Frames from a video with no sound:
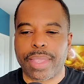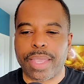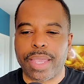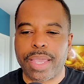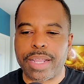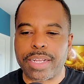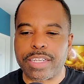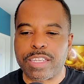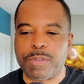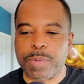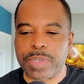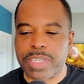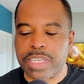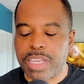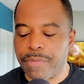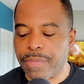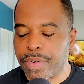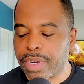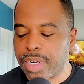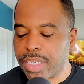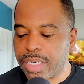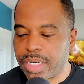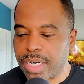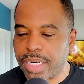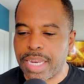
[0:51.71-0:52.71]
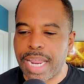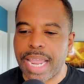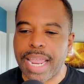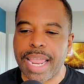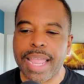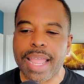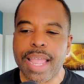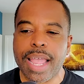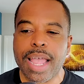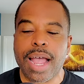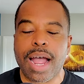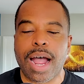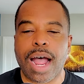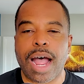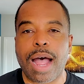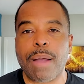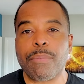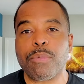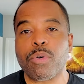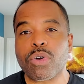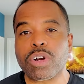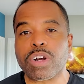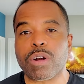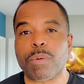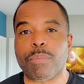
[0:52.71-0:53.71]
And specifically today,
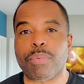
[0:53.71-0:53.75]
I'm going